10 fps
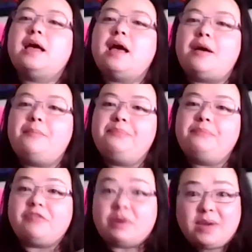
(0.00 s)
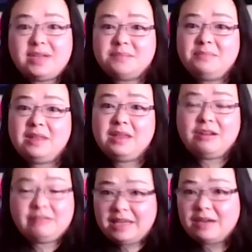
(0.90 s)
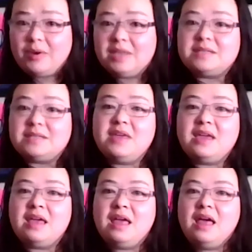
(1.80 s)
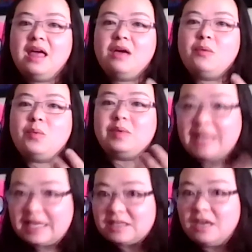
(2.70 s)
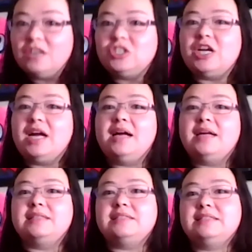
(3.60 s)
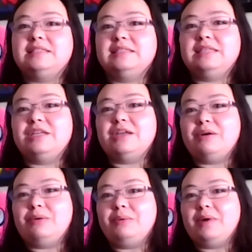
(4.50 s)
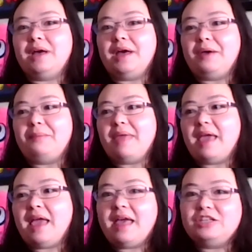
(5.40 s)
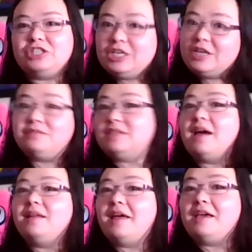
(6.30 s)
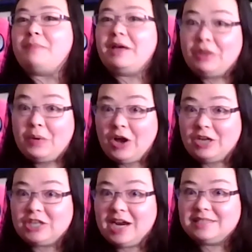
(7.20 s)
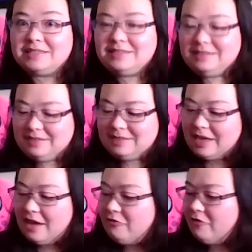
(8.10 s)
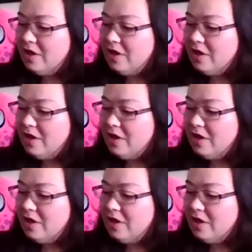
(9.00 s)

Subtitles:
My friend wanted Leanne wanted something less contrast, and she knows that I like my low contrast stuff.